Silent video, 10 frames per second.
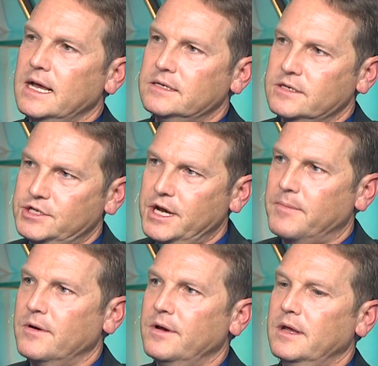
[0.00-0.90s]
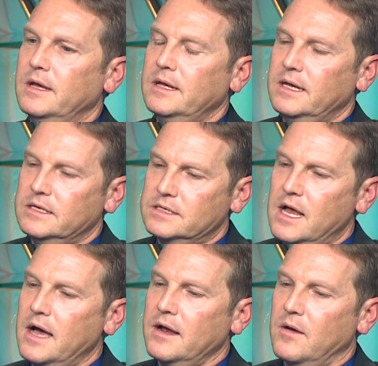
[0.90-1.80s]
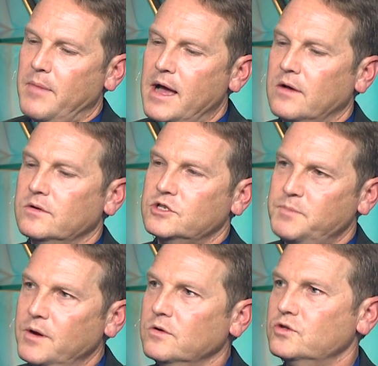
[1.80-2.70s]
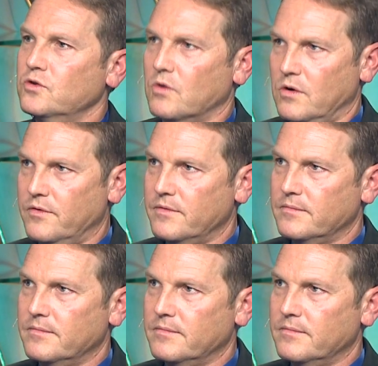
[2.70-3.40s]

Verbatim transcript: as a shepherd is not about spiritual growth.